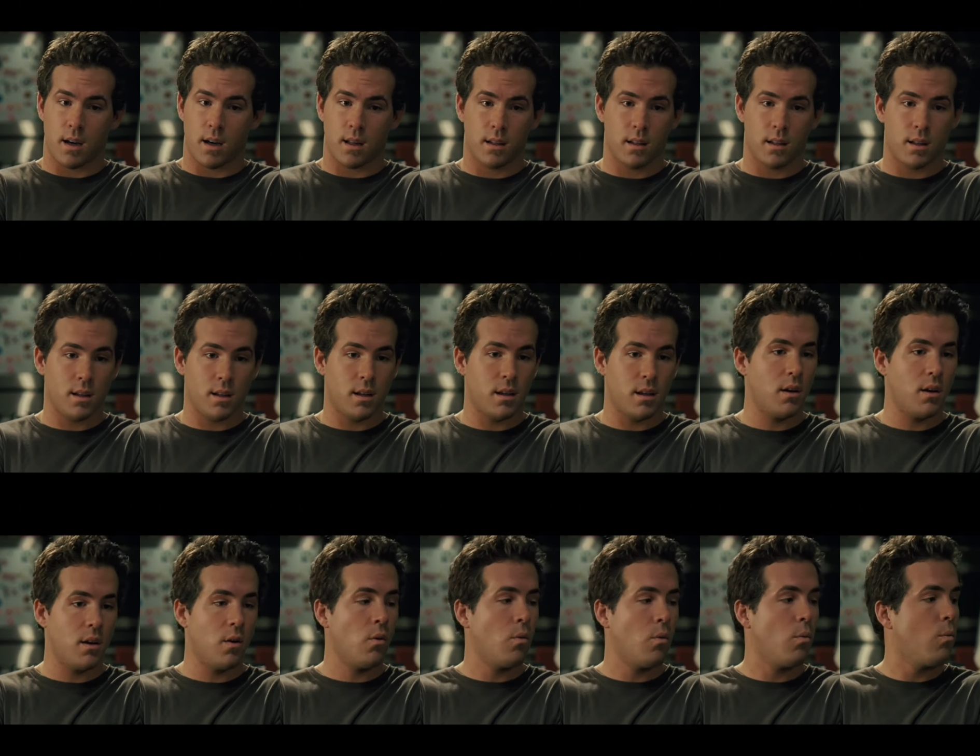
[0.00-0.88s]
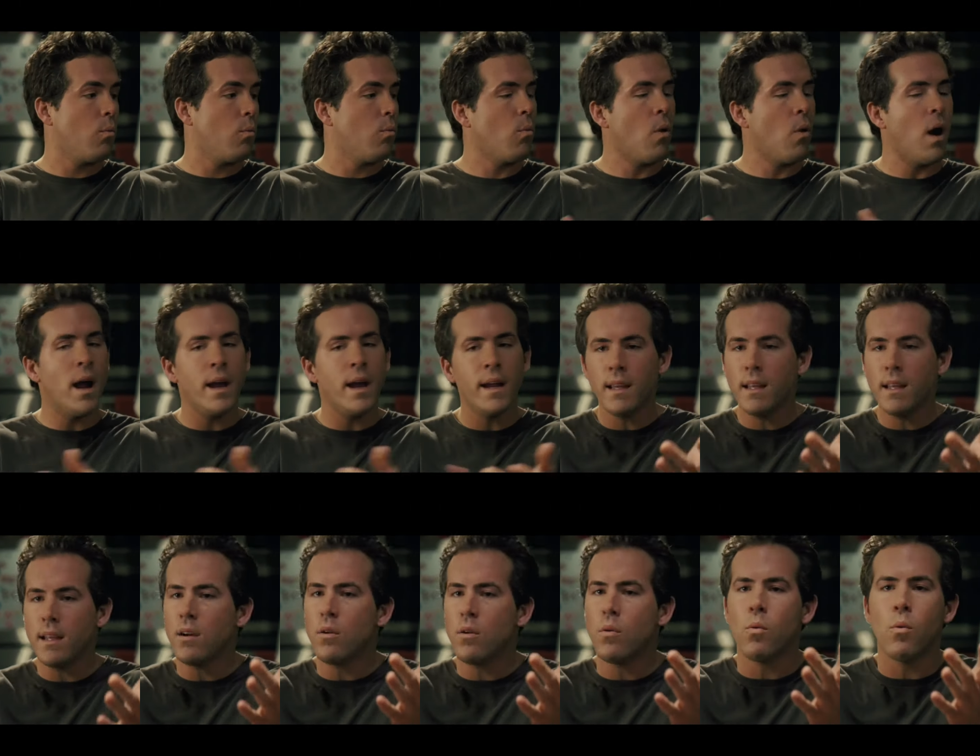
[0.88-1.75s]
at a happy ending. Why,
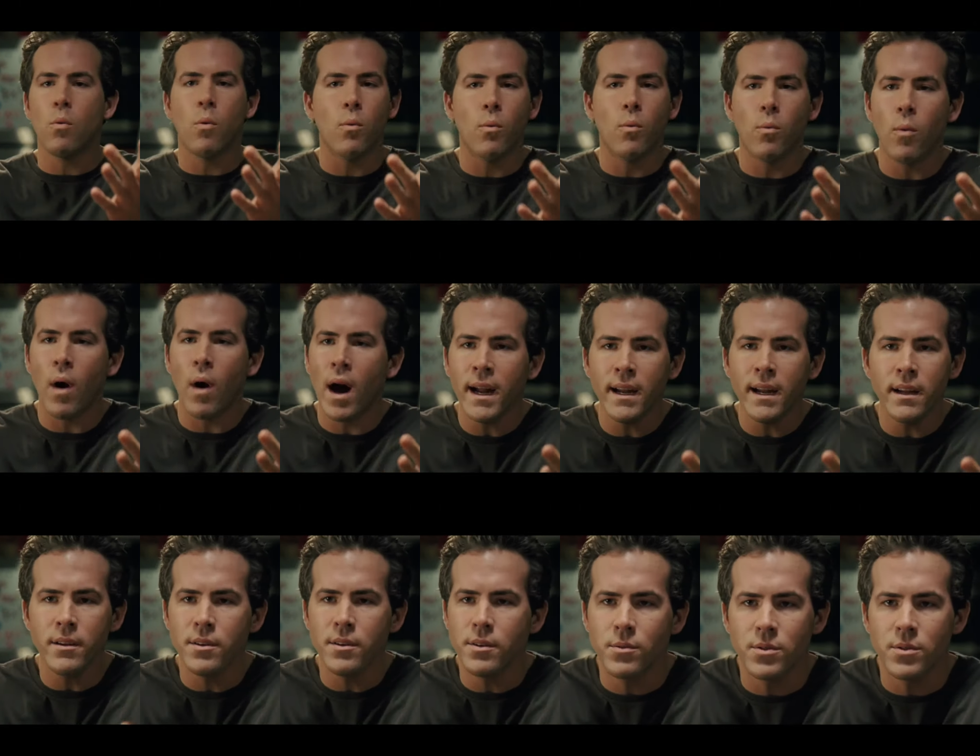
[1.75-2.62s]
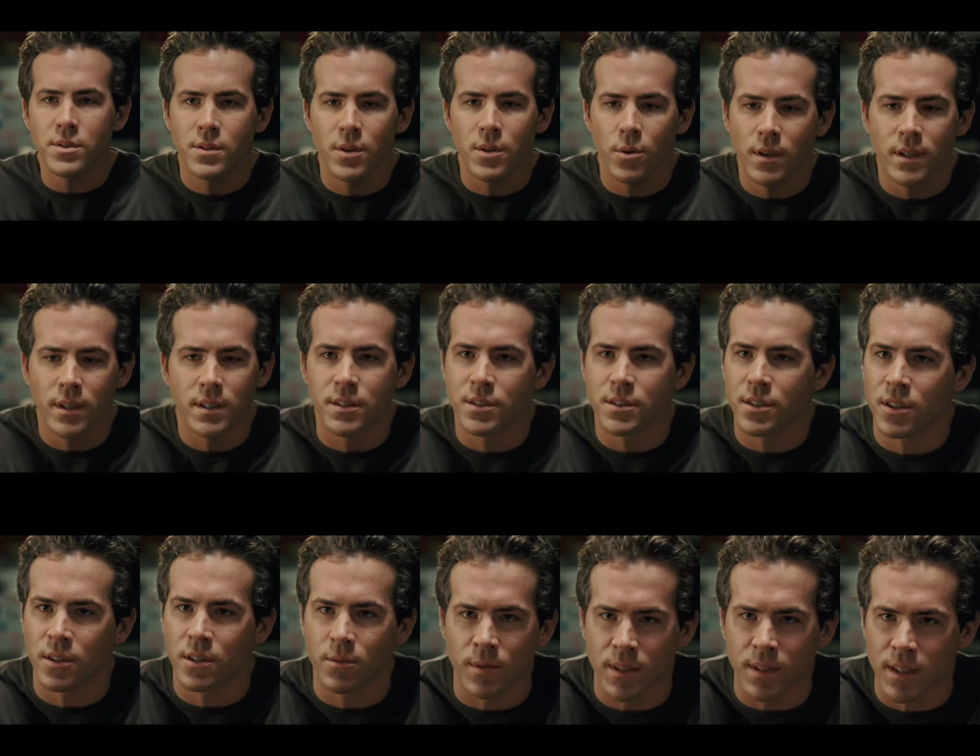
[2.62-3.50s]
why are you so
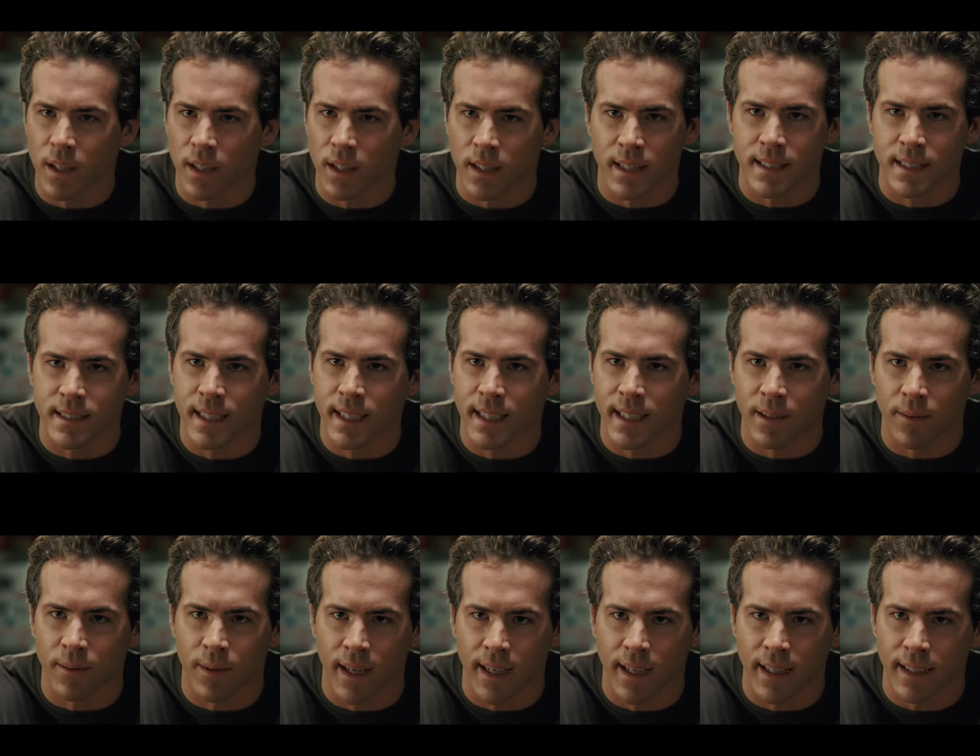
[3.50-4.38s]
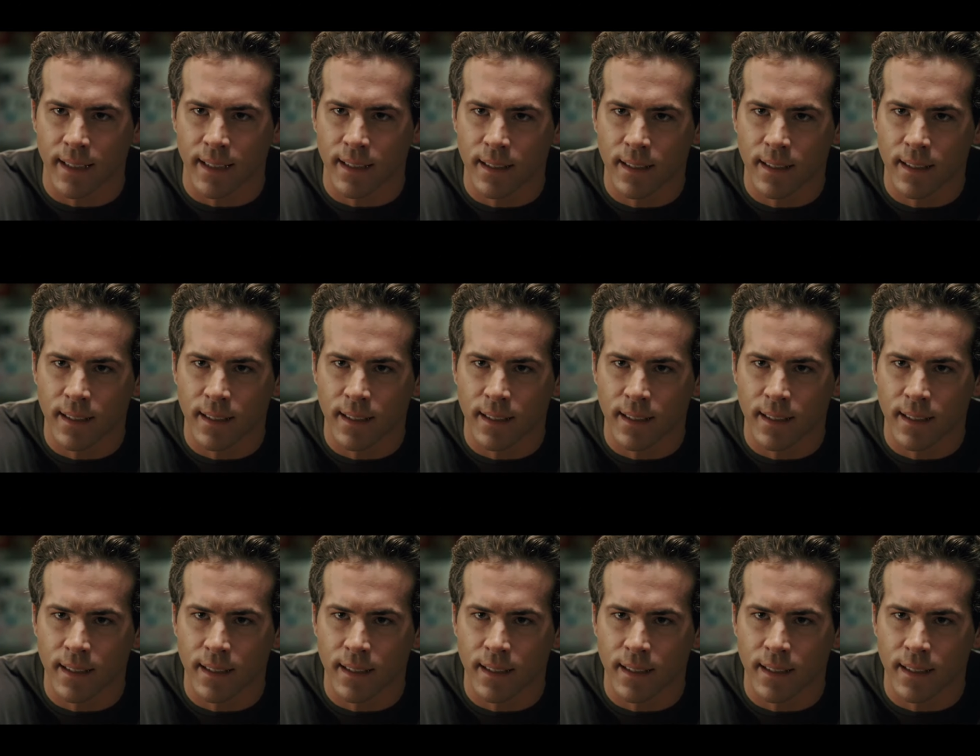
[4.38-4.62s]
concerned with all of this anyway?